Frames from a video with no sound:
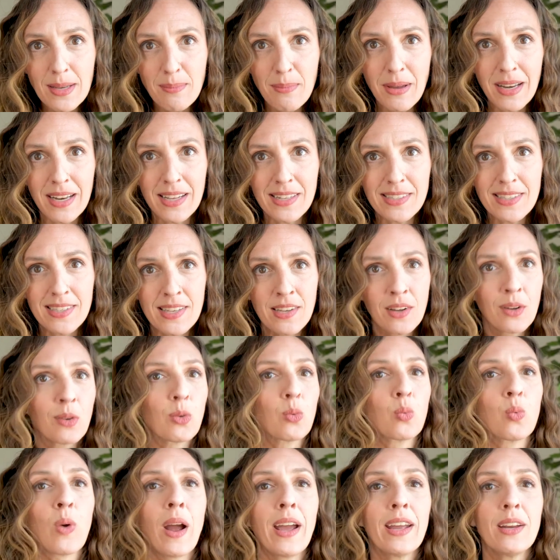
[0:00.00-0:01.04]
minutes,
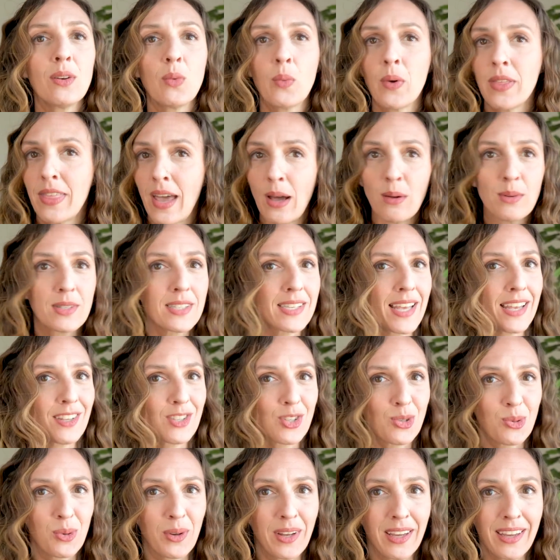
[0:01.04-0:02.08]
write without
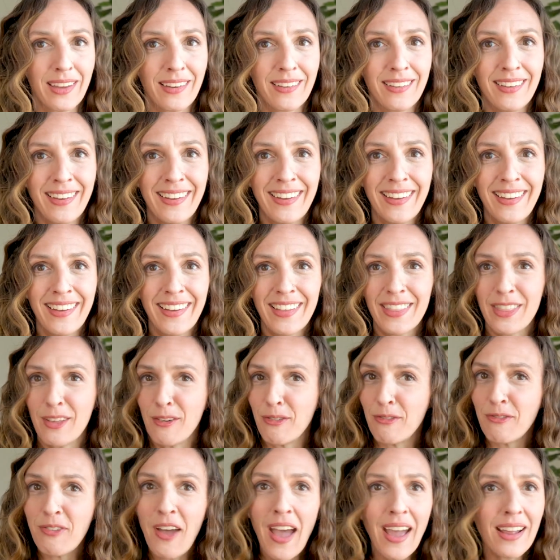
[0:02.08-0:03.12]
censoring. The
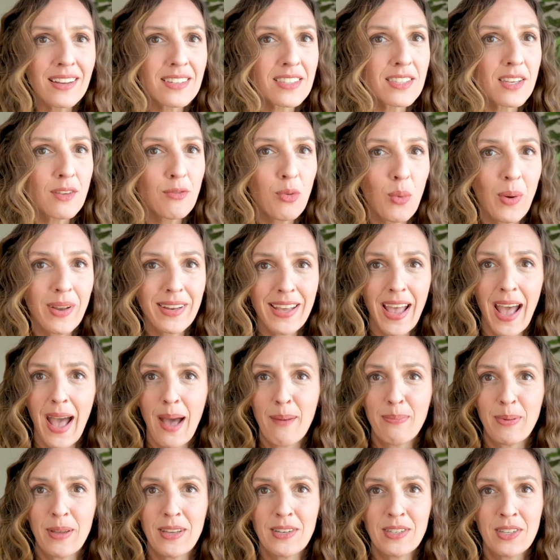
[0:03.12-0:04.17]
facts of what
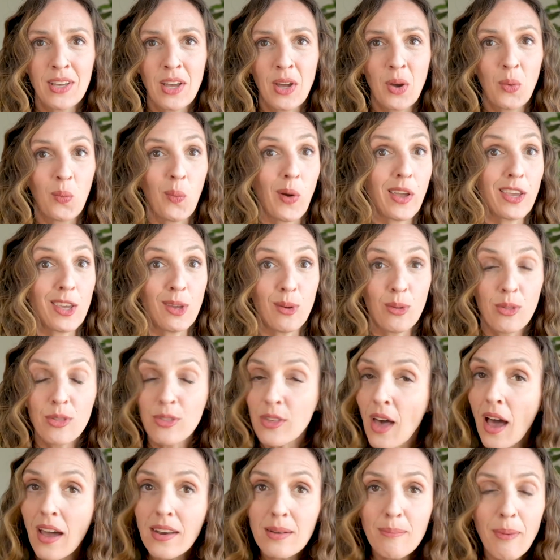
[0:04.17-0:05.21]
happened, what you
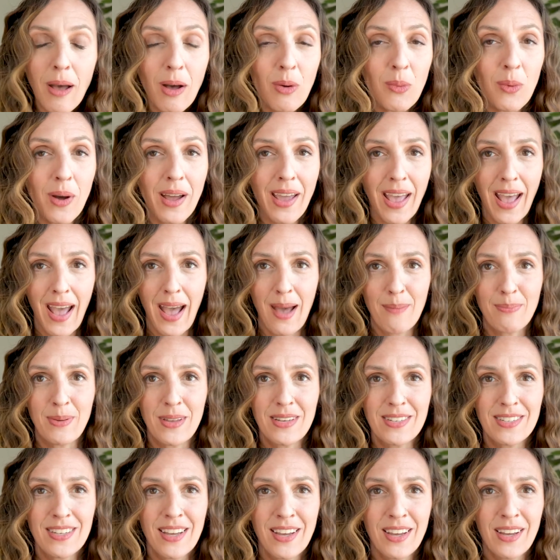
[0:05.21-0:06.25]
thought about what
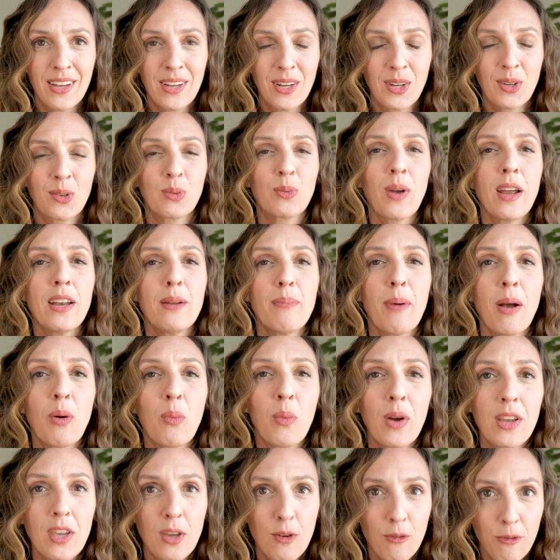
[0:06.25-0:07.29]
happened, write about
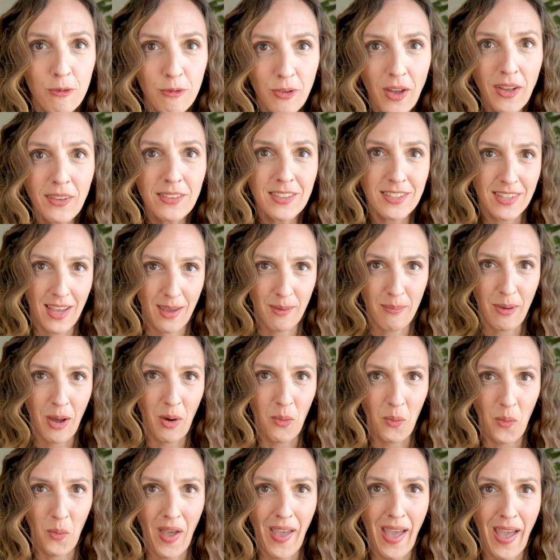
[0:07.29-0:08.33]
what you felt
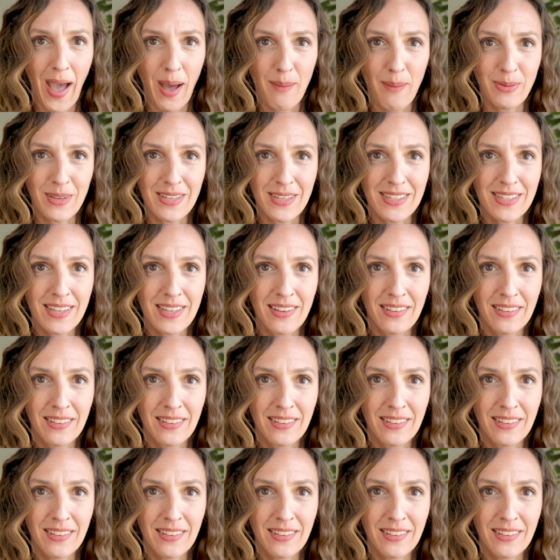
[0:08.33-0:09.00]
about what happened.